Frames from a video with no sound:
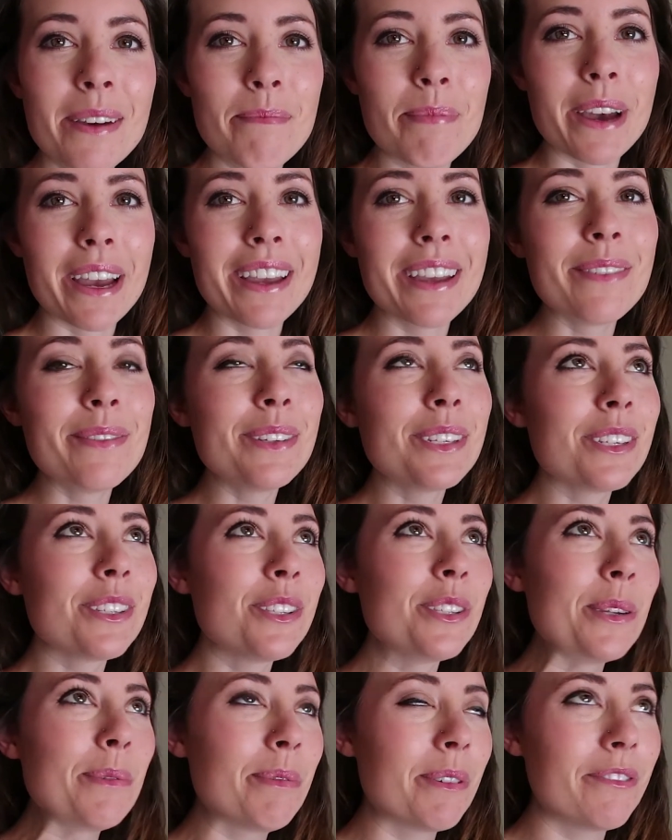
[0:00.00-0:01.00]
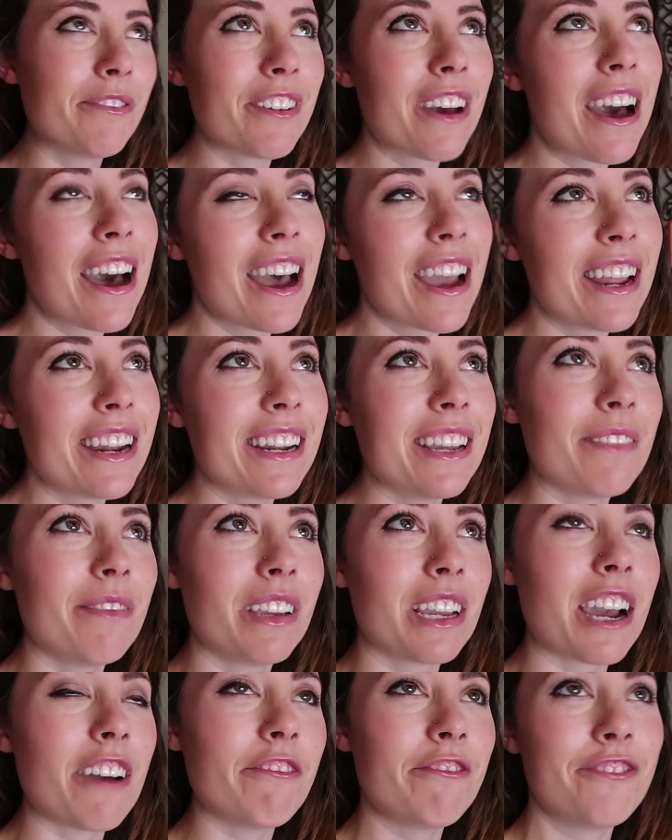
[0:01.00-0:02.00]
But it was just super fun, and
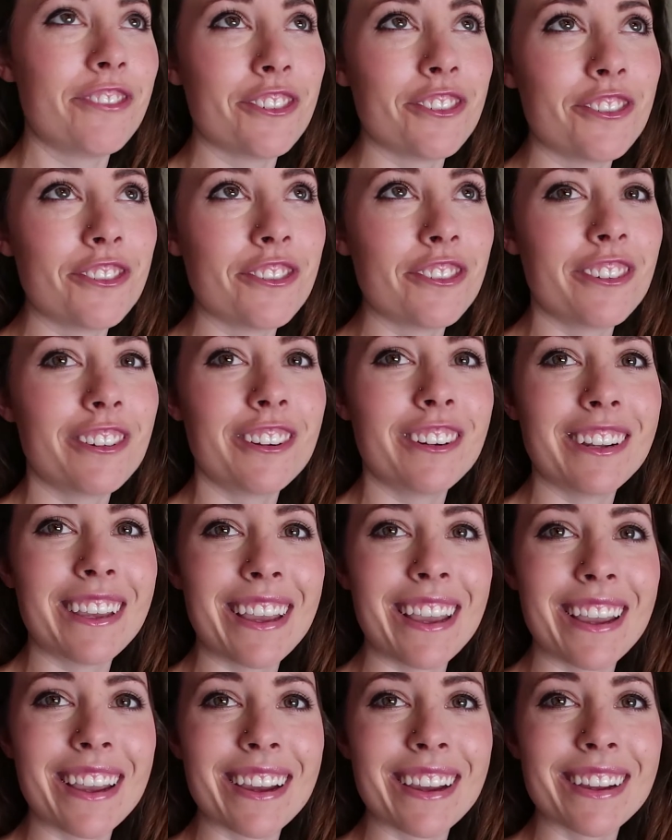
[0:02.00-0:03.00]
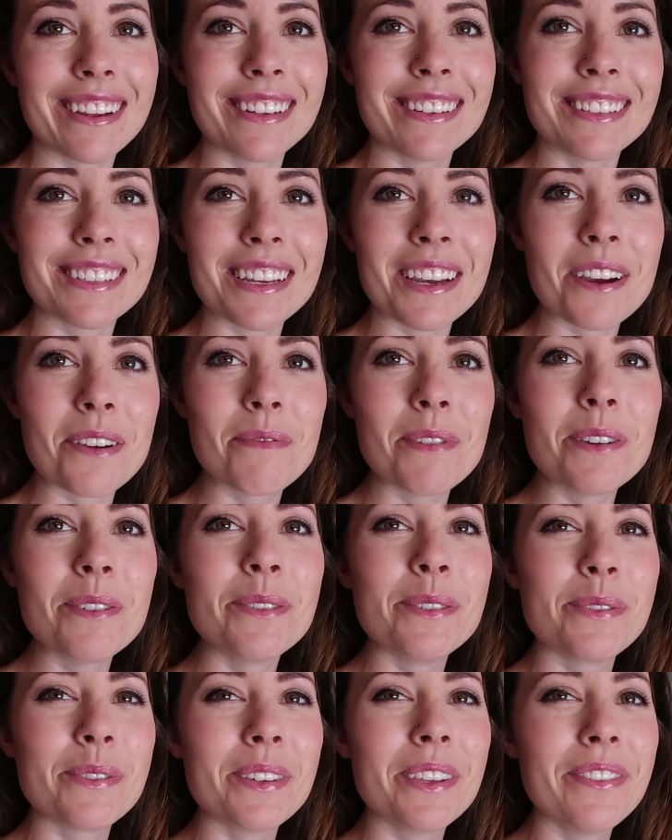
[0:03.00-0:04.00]
we got food, and
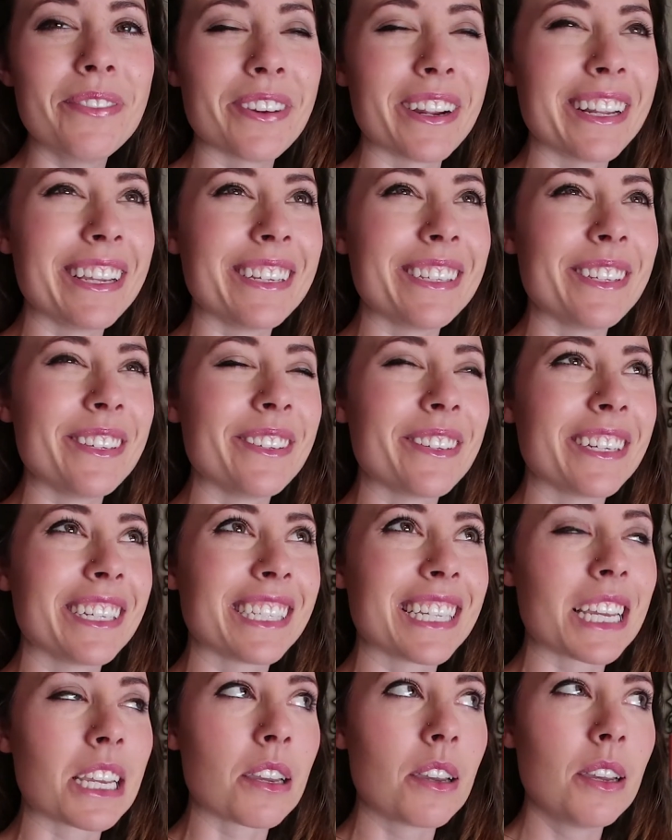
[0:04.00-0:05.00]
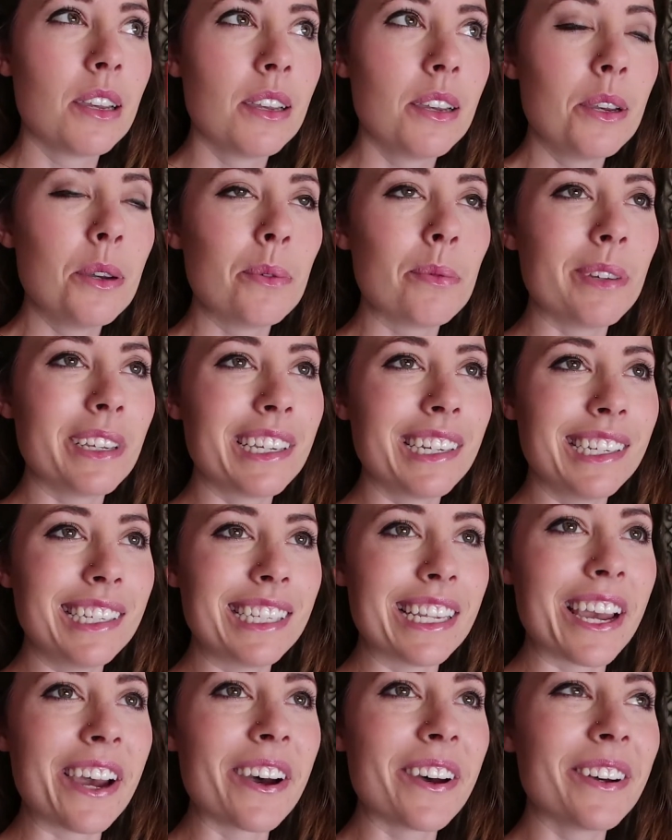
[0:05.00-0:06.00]
it was really funny too, because like we could
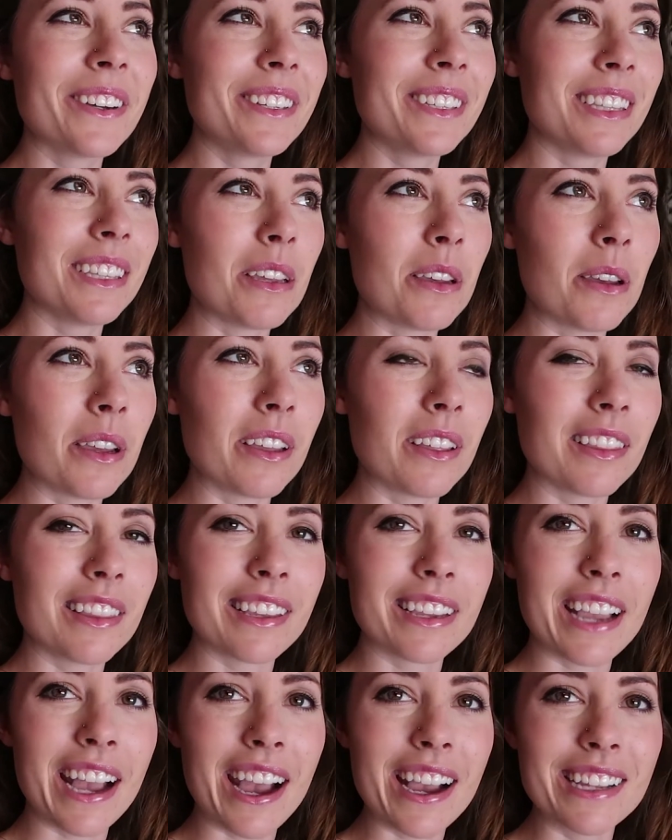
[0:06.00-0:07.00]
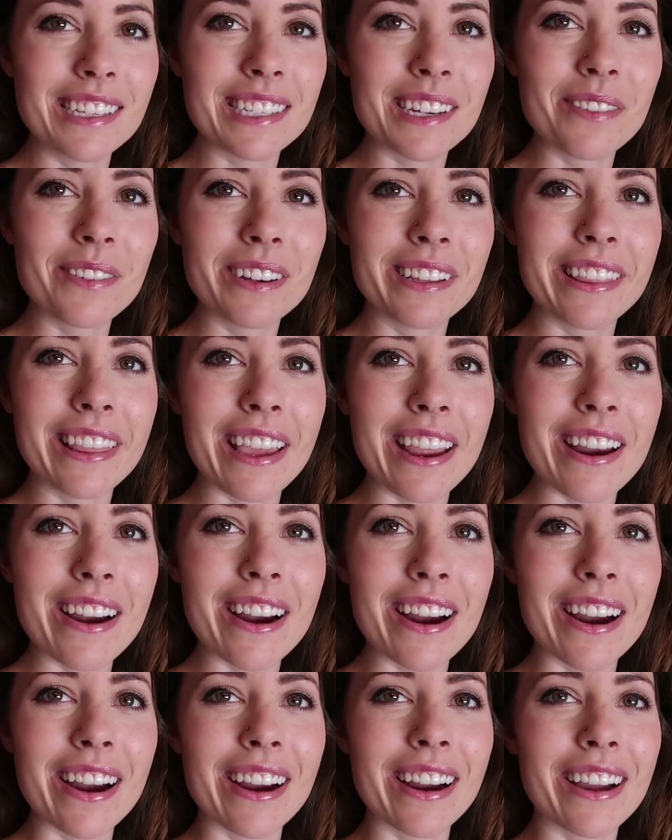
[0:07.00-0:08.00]
tell the guys that were
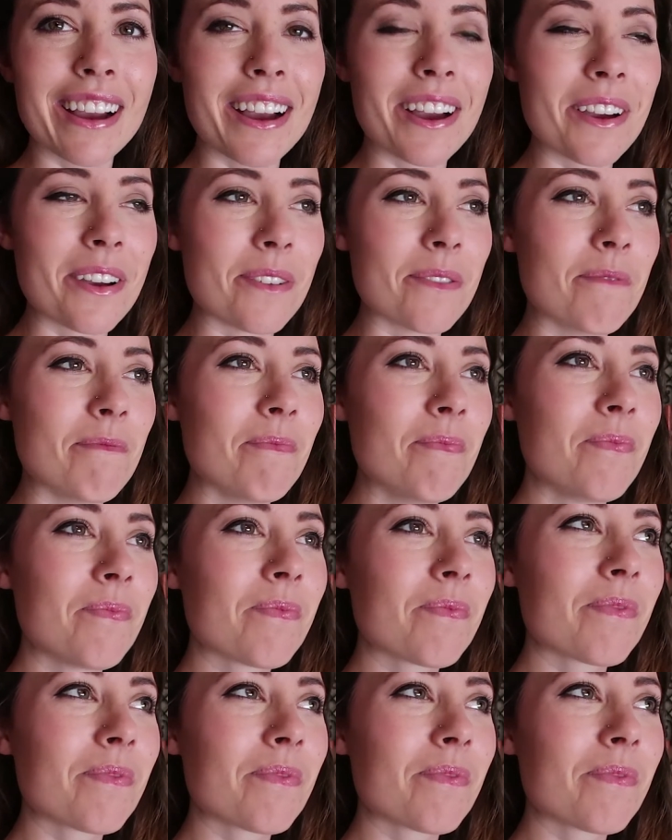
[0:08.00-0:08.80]
there,